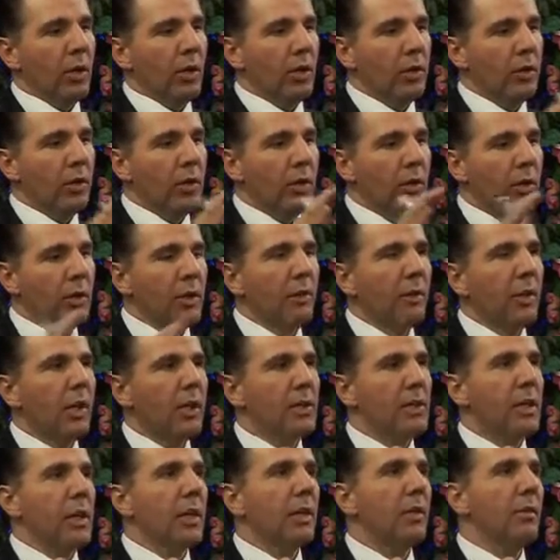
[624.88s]
and
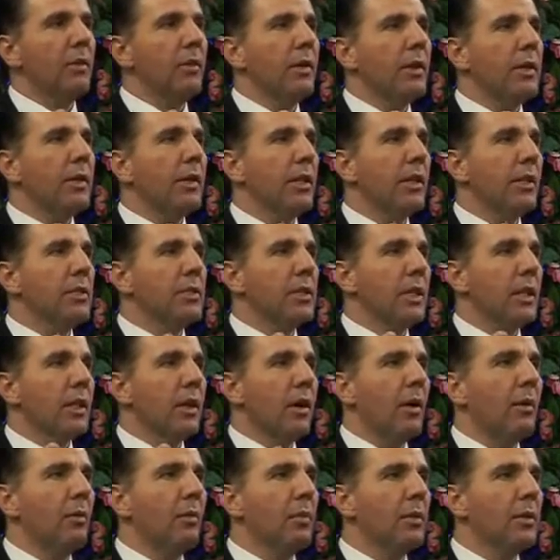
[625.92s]
it's
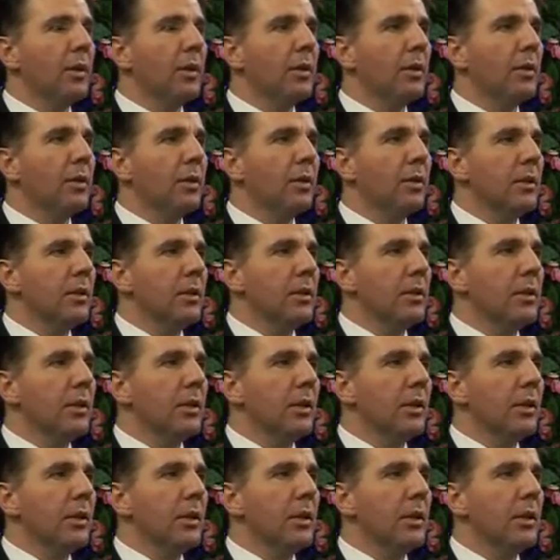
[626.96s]
a complete
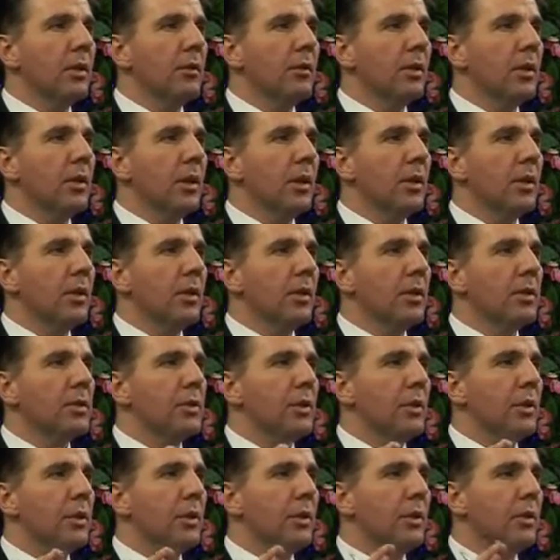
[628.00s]
and
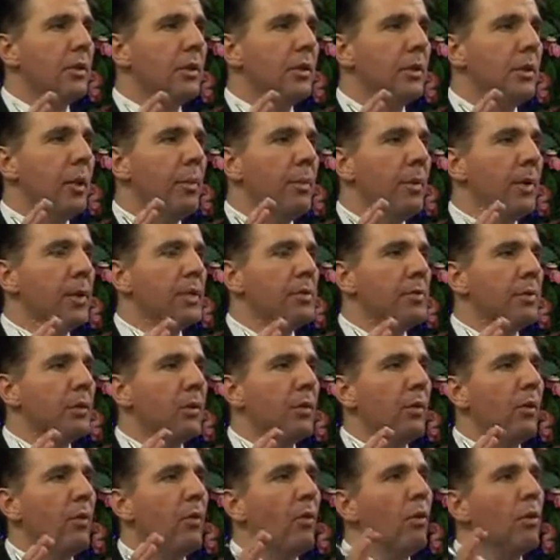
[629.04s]
it appears
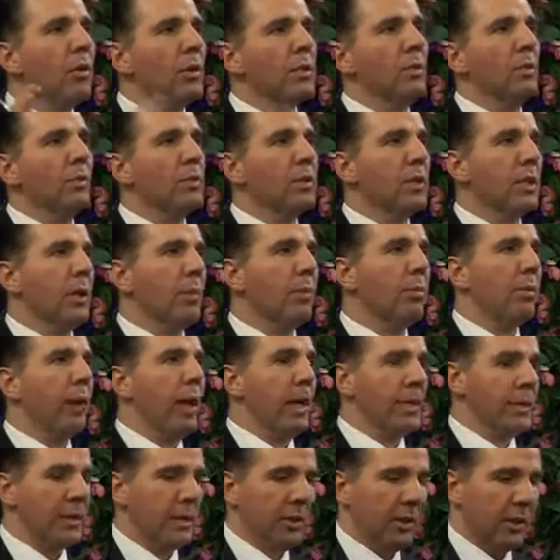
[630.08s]
with all of its
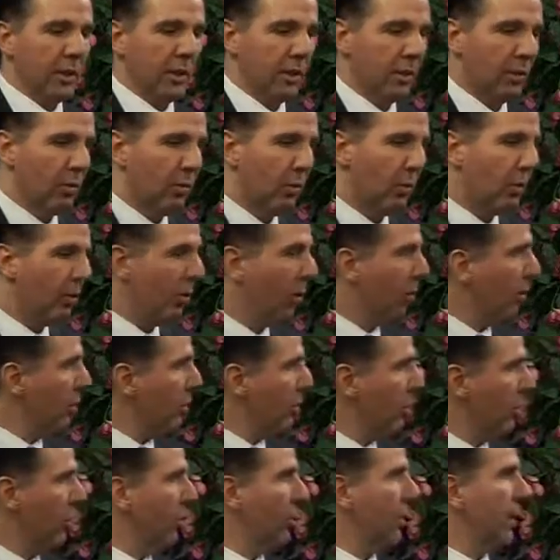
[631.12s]
complexity,
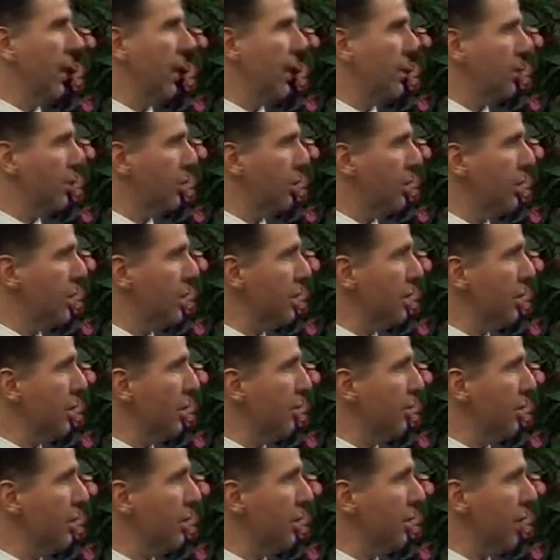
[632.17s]
all organelles,
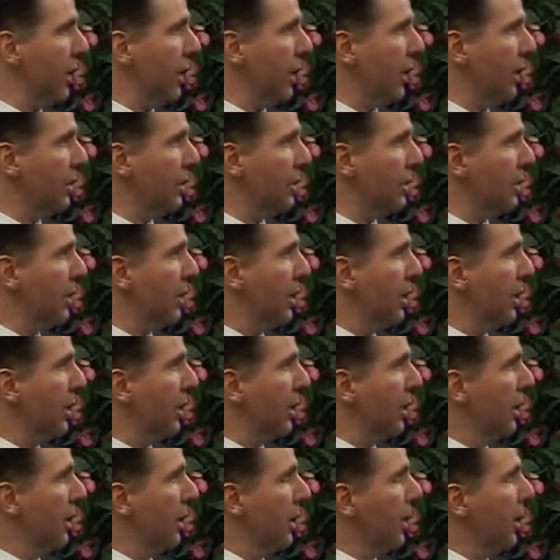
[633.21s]
possessing all these organelles.
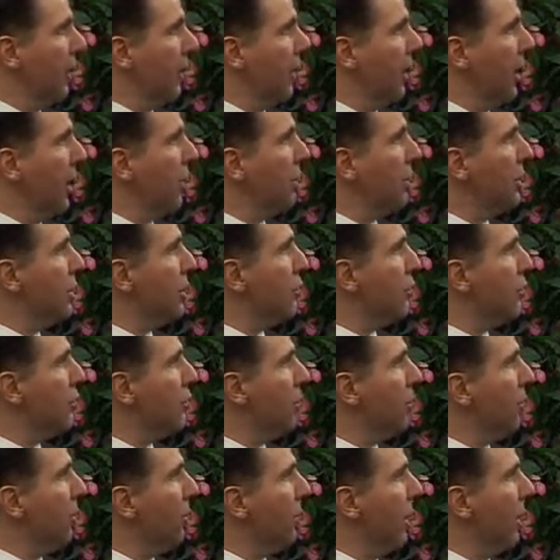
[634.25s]
And this is
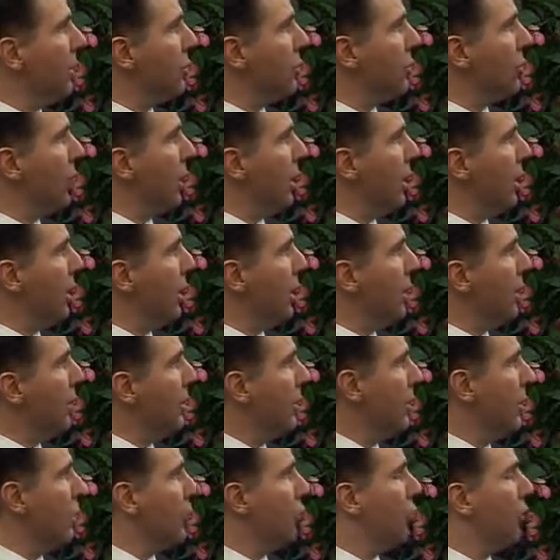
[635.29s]
also from
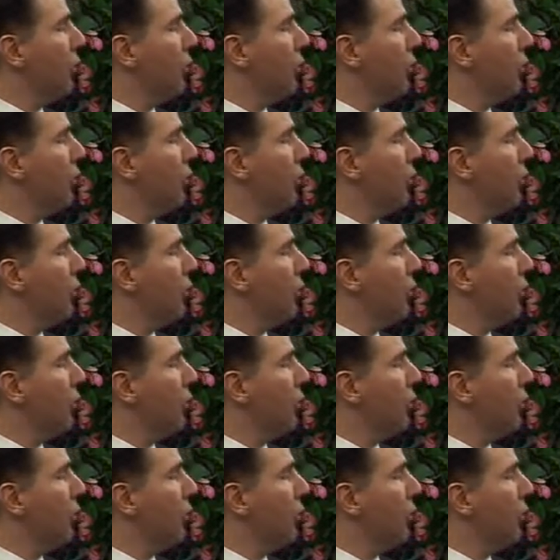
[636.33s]
Australia,